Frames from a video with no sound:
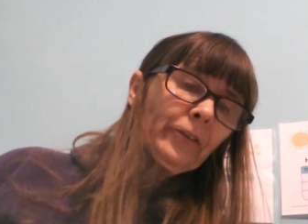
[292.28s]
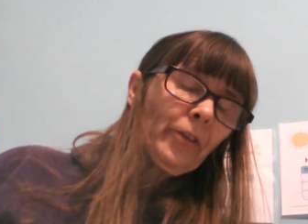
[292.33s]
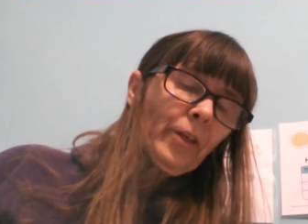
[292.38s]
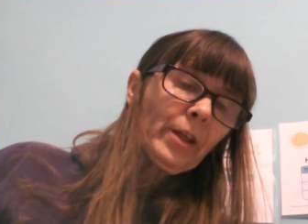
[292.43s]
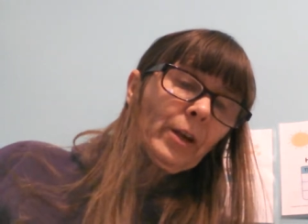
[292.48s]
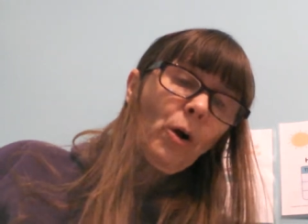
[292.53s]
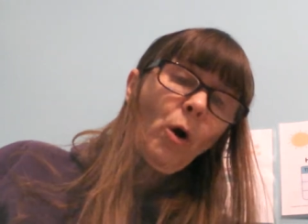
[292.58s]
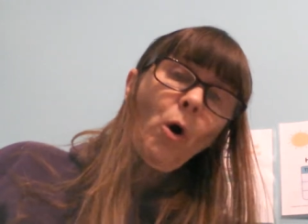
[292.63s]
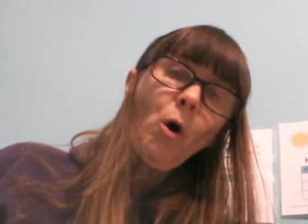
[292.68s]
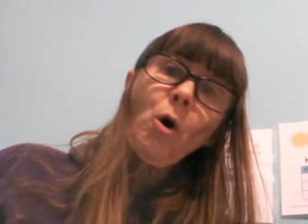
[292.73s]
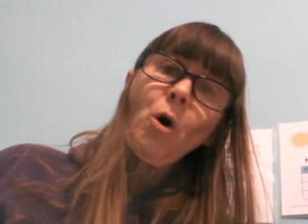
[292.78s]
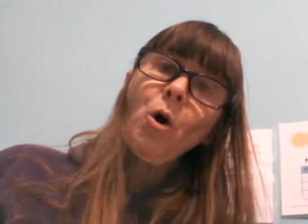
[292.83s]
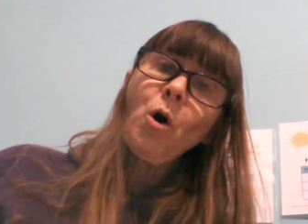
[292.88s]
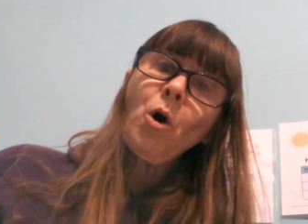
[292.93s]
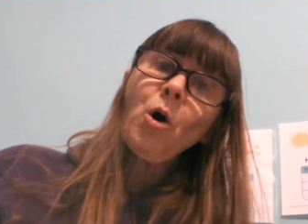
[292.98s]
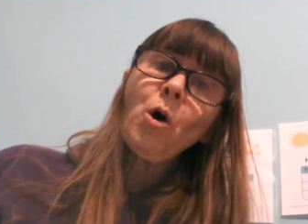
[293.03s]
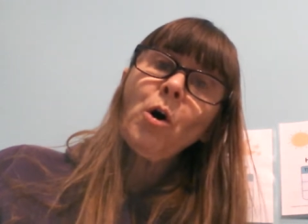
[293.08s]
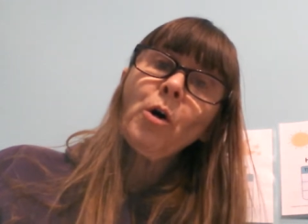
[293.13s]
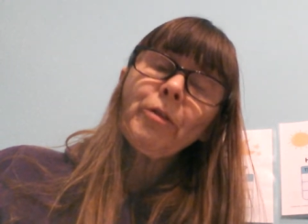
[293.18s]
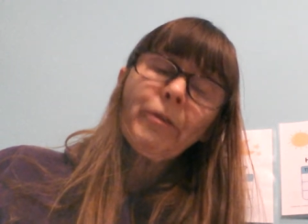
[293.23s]
so that
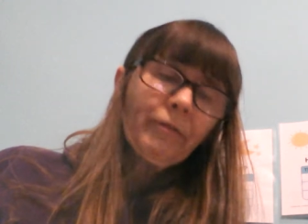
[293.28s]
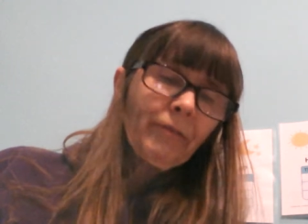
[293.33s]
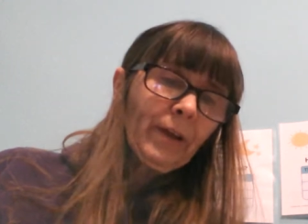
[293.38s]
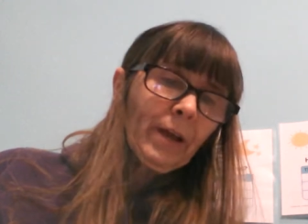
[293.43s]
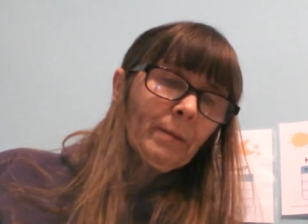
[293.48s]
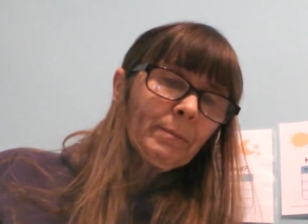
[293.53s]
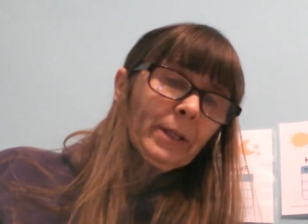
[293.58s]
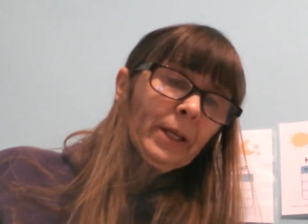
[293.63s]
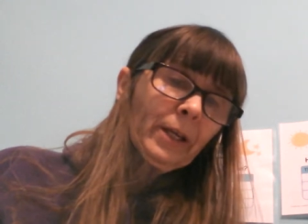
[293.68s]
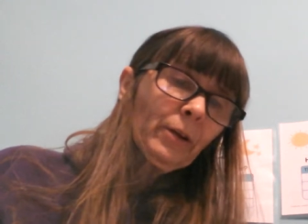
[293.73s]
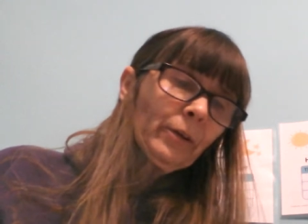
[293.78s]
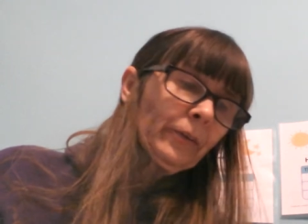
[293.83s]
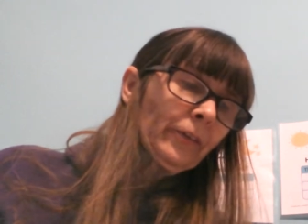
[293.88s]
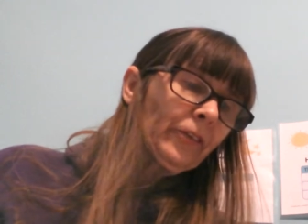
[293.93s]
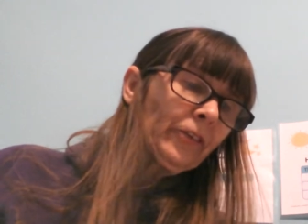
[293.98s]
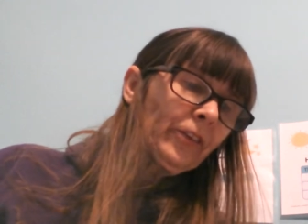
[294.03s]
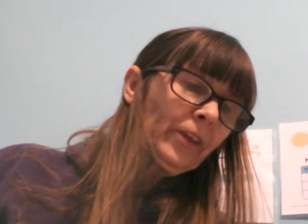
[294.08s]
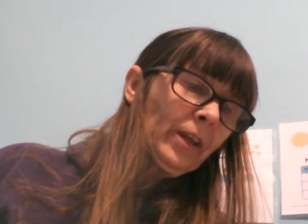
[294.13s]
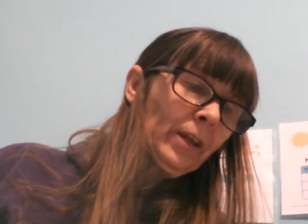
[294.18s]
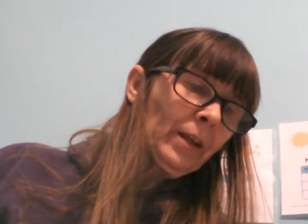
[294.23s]
all the family could
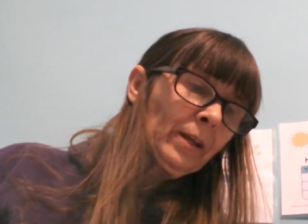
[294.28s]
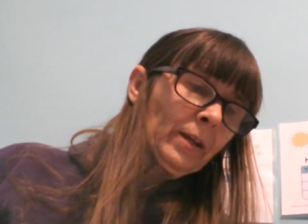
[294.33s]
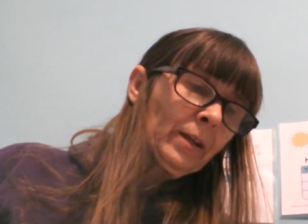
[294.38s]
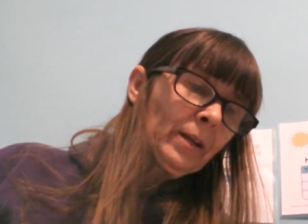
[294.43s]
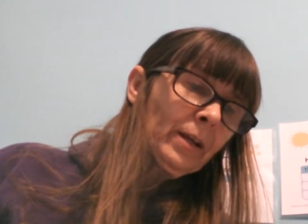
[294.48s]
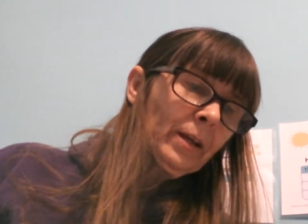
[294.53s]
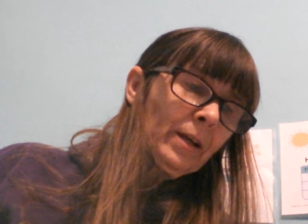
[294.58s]
see.